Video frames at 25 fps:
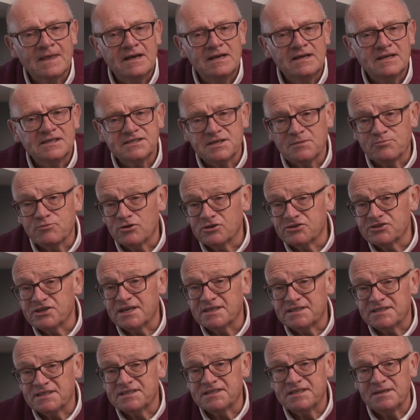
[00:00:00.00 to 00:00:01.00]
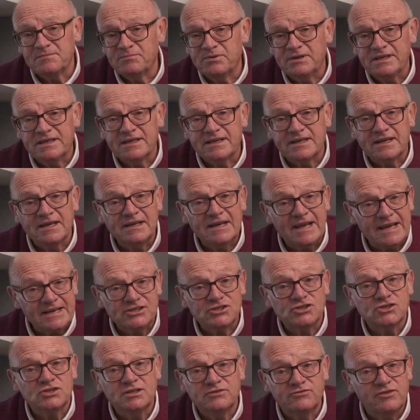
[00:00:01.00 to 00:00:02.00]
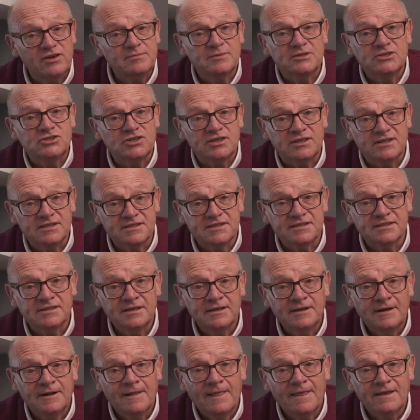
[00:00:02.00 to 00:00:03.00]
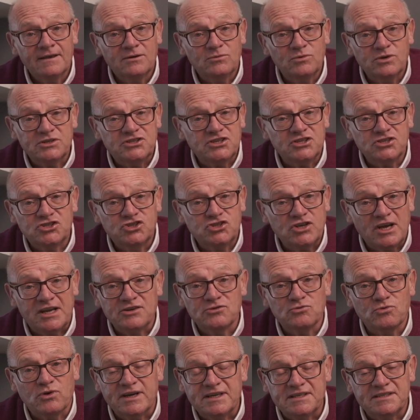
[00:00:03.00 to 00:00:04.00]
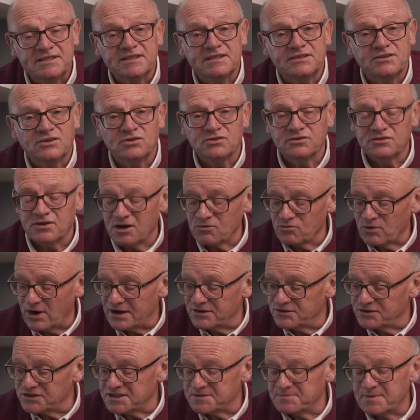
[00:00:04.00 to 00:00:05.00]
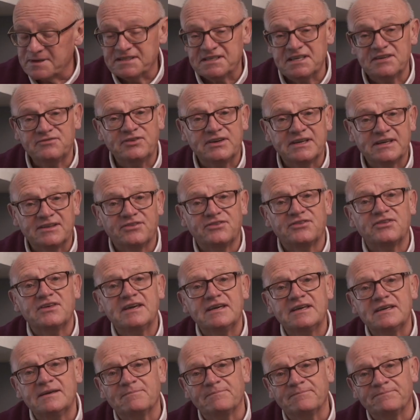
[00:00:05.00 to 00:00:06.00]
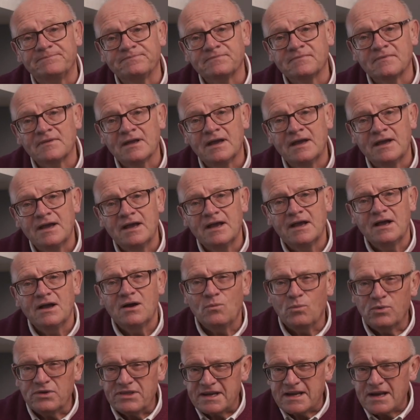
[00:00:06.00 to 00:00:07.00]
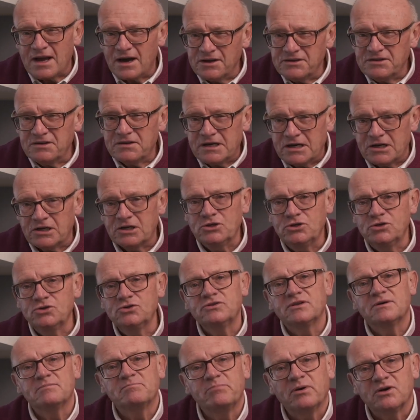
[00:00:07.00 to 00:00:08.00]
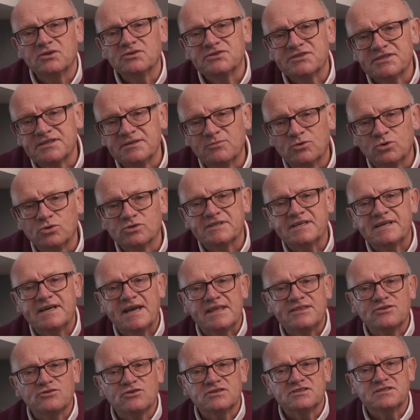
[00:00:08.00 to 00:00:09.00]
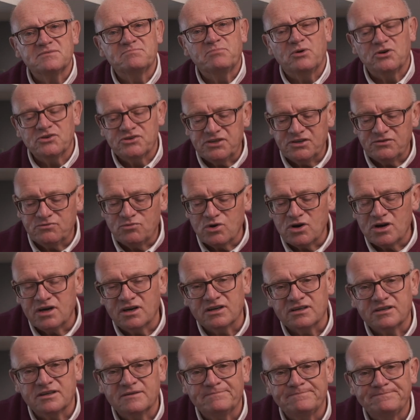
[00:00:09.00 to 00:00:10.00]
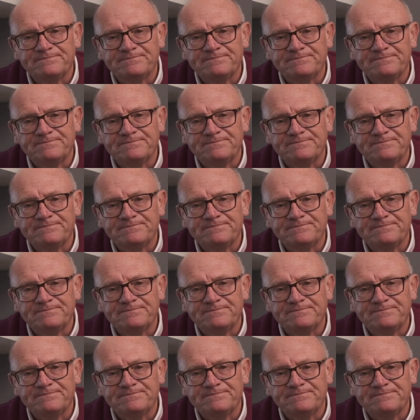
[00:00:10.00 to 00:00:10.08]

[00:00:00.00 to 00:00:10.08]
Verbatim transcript: So a project is simply a collection of images which is generated on around a specific theme with a kind of glue that bonds them all together as a body of work.